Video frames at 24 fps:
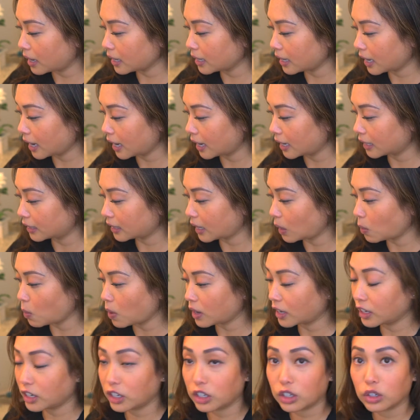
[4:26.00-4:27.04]
case, I
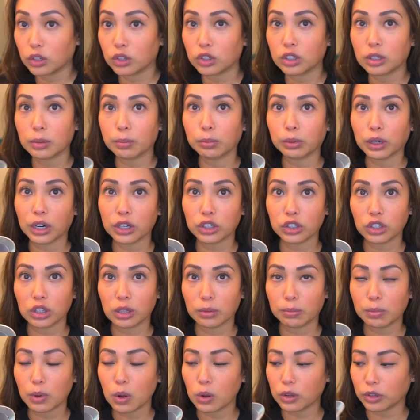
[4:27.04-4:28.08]
wanted to use the brush in
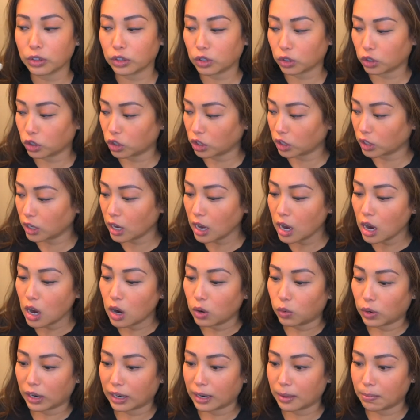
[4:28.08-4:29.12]
the bowl, and so she
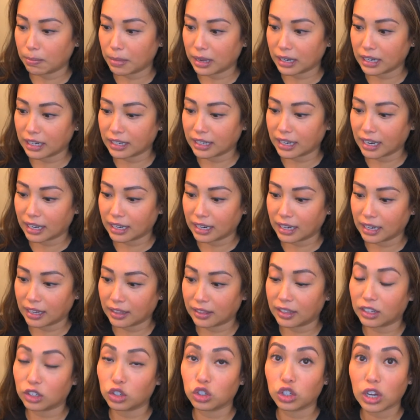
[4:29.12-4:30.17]
recommended getting
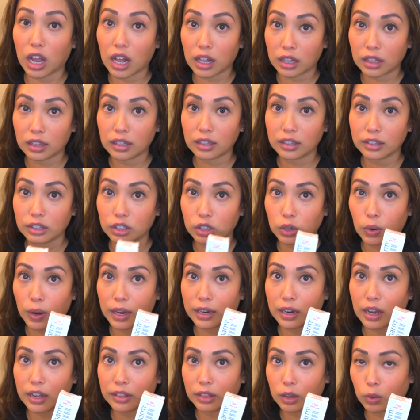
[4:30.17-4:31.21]
the gel. So I
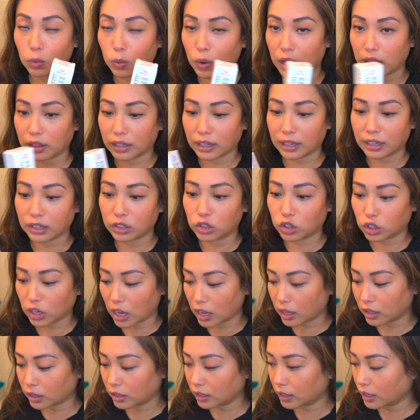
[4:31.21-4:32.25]
got the Wella
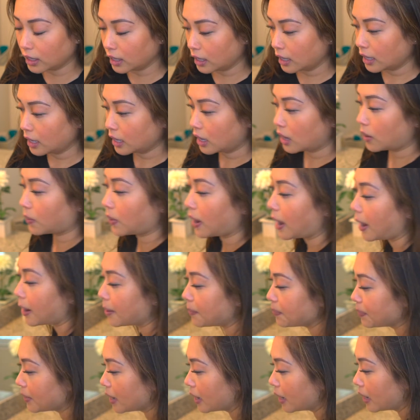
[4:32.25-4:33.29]
gel. Okay,
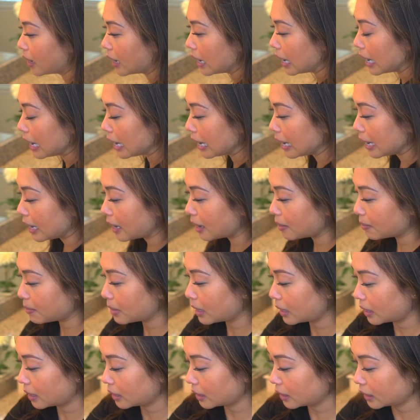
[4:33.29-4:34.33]

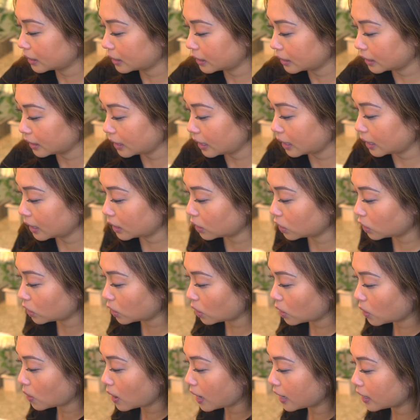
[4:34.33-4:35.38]
let's see.
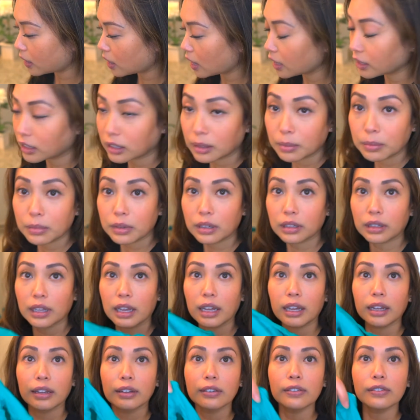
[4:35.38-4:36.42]
So I got some
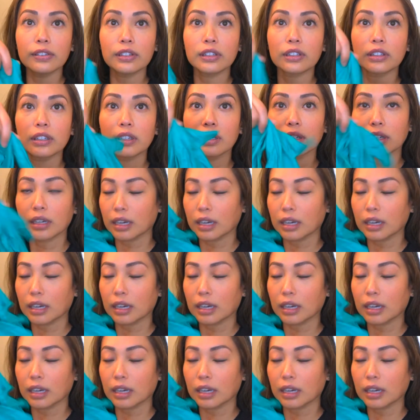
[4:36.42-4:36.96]
gloves,